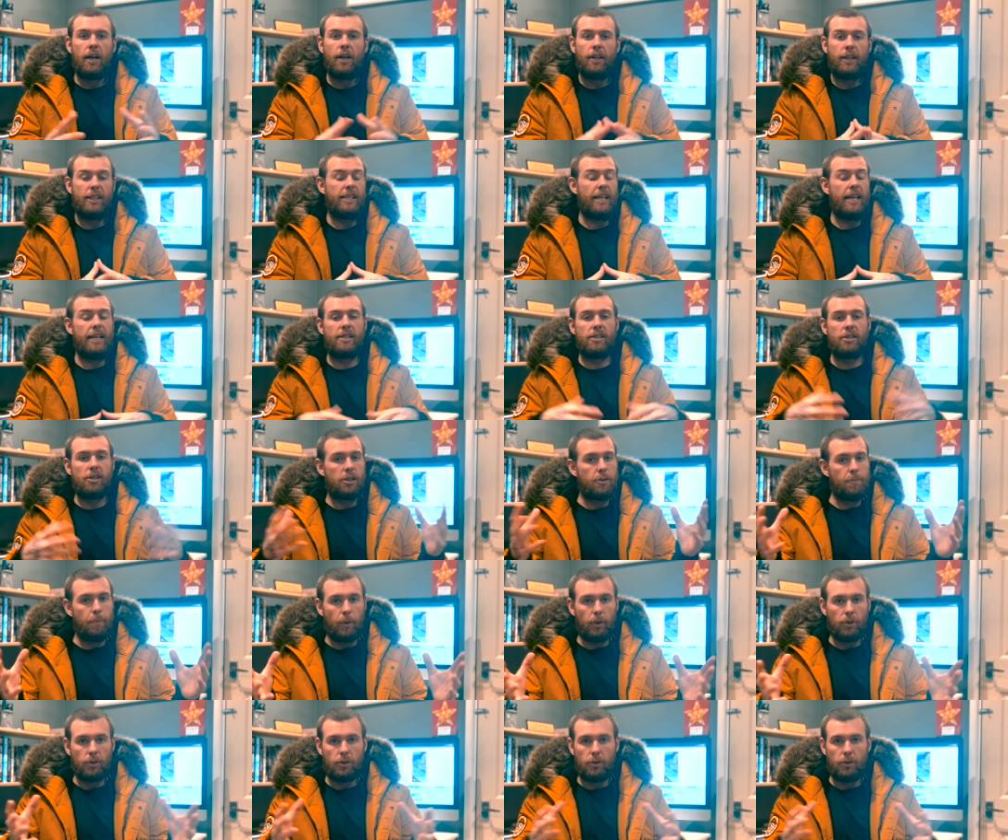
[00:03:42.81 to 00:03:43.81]
This isn't
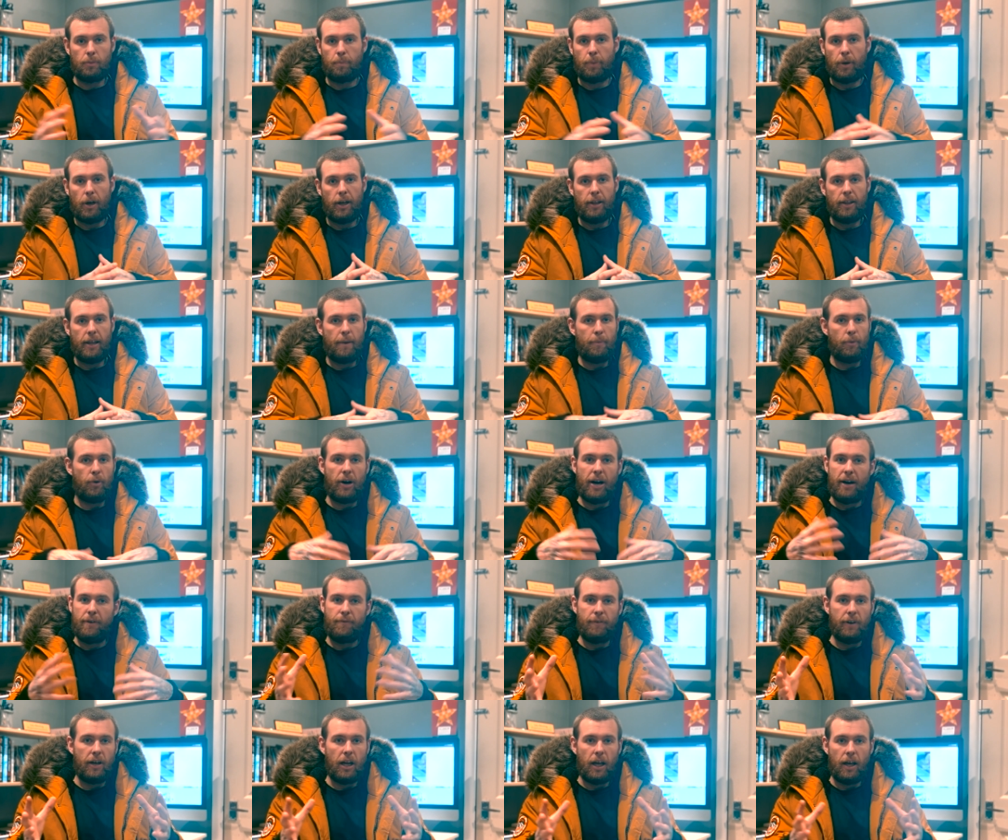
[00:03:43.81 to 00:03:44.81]
sponsored by them or
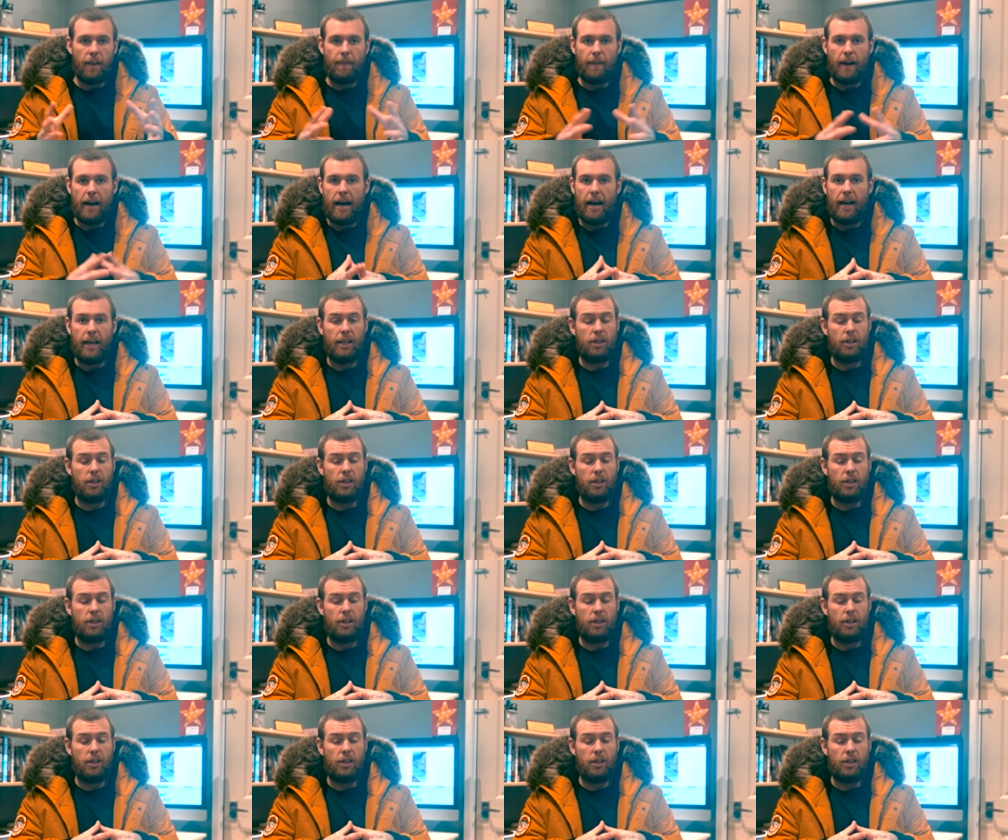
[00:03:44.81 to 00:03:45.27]
anything like that.